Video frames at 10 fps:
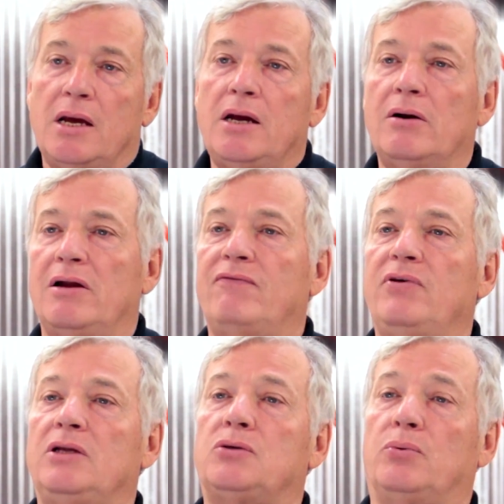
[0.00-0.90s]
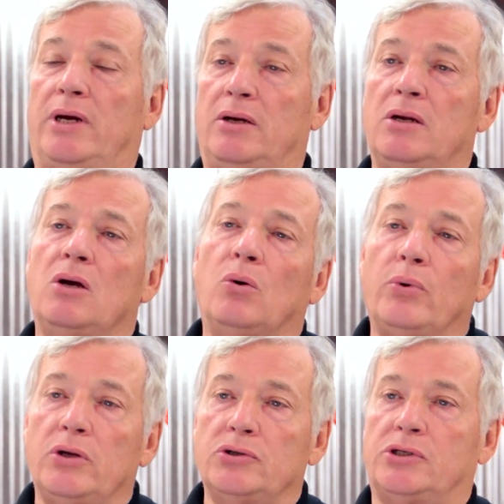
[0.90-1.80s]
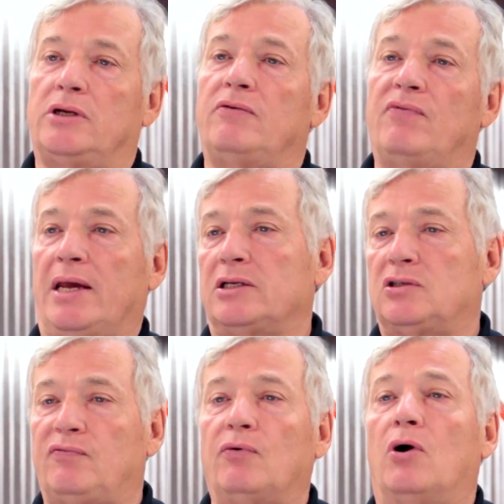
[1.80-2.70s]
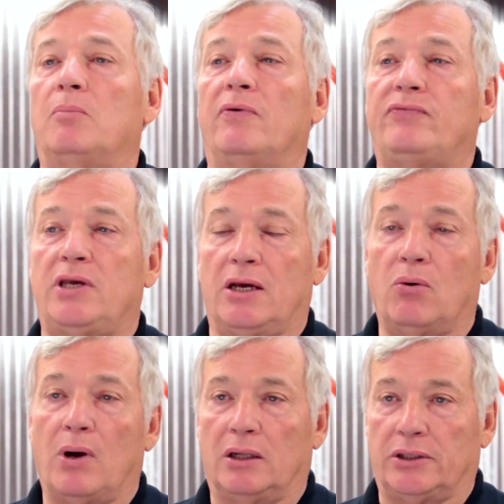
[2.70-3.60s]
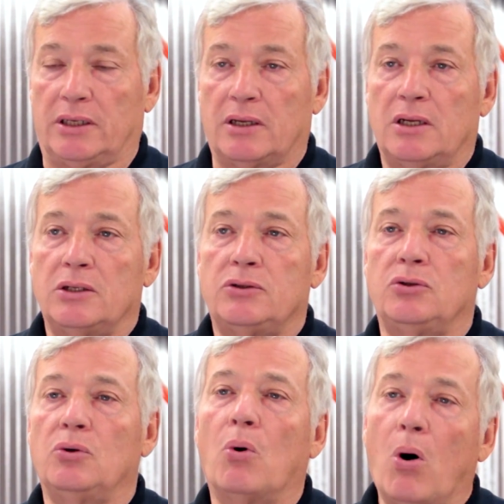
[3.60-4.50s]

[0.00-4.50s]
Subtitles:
Here at V-Twin, we use an advanced form of TIG welding to do